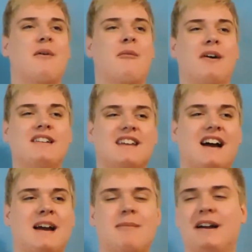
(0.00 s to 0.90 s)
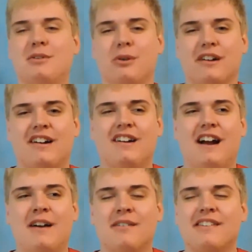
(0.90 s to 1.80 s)
one time I told her,
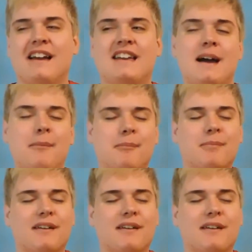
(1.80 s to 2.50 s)
I was like, yep,